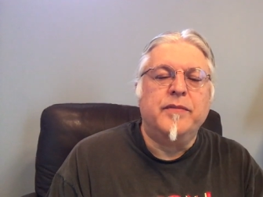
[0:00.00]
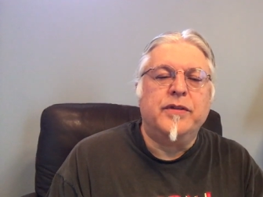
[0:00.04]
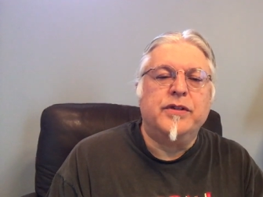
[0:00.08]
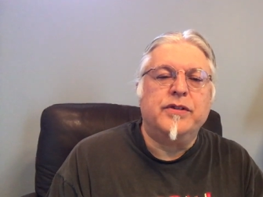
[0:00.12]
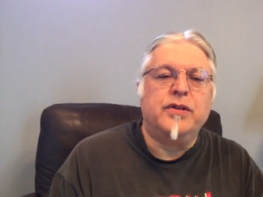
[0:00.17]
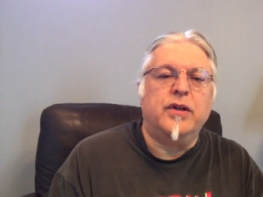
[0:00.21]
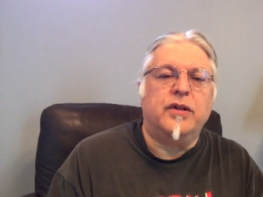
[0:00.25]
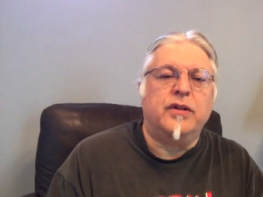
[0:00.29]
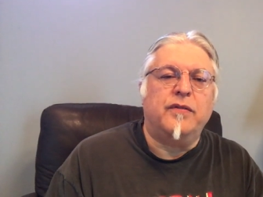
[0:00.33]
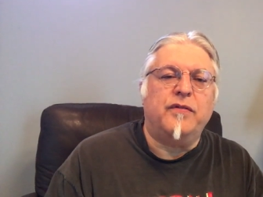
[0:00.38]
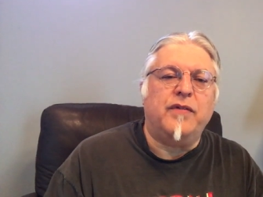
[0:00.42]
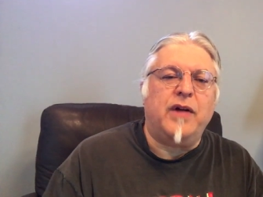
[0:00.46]

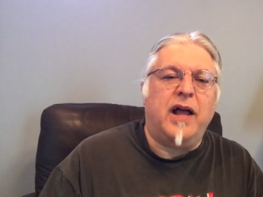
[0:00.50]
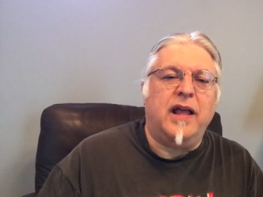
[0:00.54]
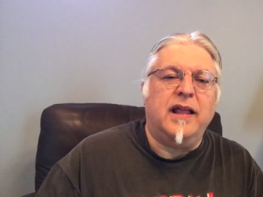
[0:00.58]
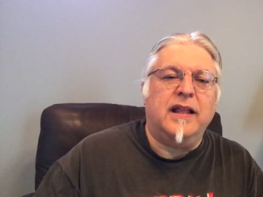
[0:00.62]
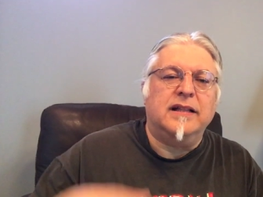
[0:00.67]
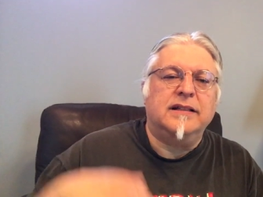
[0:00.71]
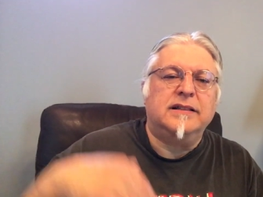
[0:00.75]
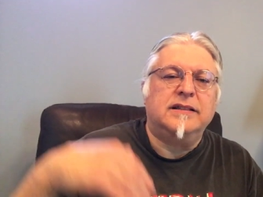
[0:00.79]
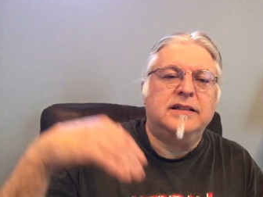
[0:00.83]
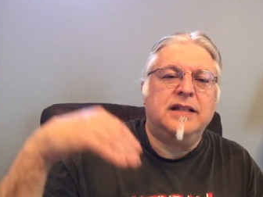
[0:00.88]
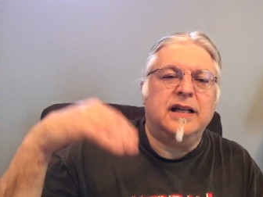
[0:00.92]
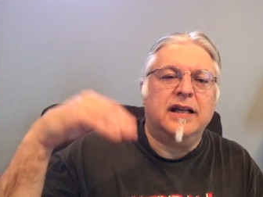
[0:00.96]
So the
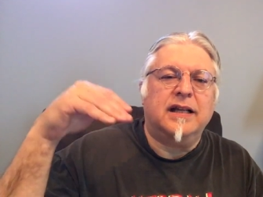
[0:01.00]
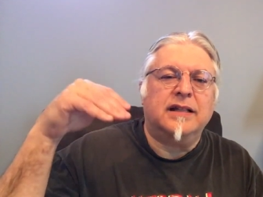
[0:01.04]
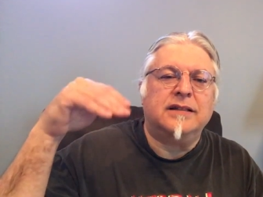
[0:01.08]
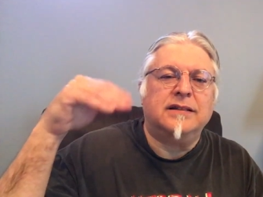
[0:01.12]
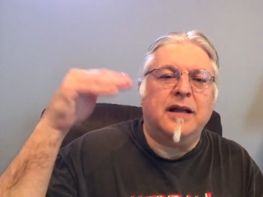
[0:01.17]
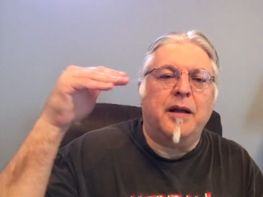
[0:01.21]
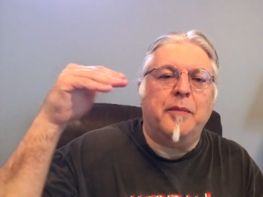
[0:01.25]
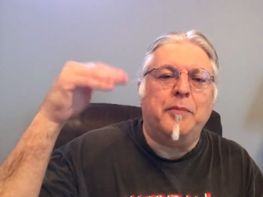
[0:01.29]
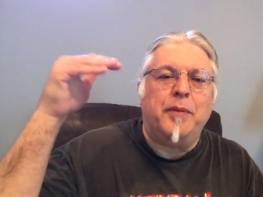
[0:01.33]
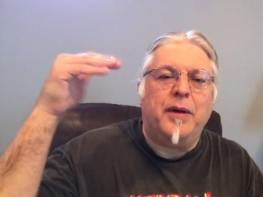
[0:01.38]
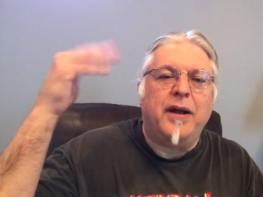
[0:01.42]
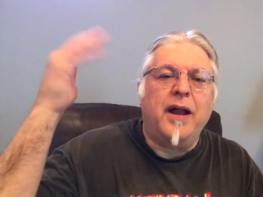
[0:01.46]
violence ticks
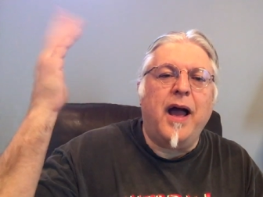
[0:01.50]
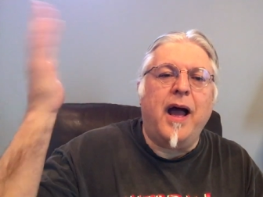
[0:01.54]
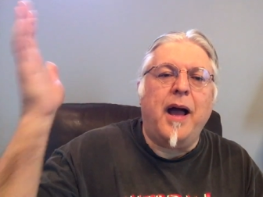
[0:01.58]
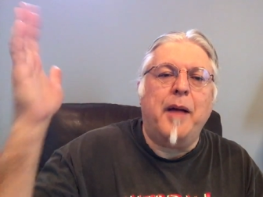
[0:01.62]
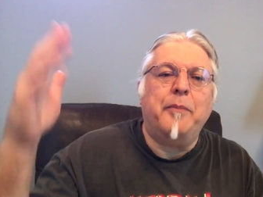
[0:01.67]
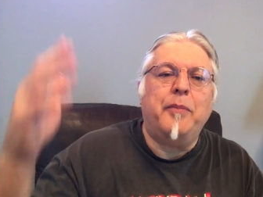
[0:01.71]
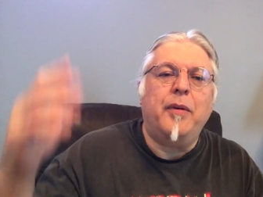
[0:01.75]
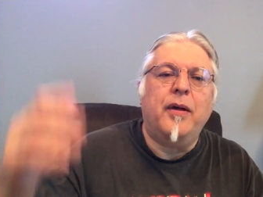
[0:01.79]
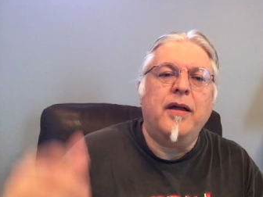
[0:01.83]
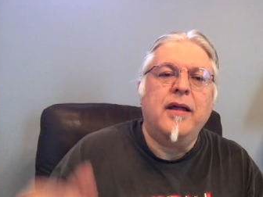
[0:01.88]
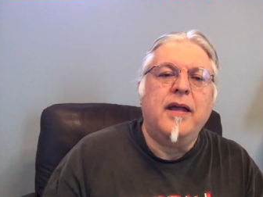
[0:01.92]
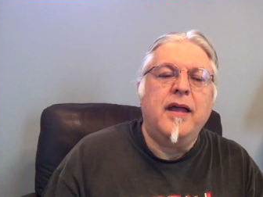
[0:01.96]
up and
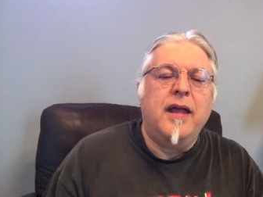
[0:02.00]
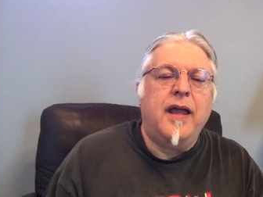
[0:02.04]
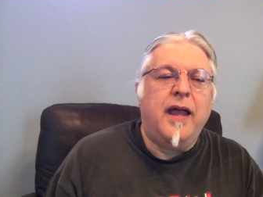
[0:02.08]
up,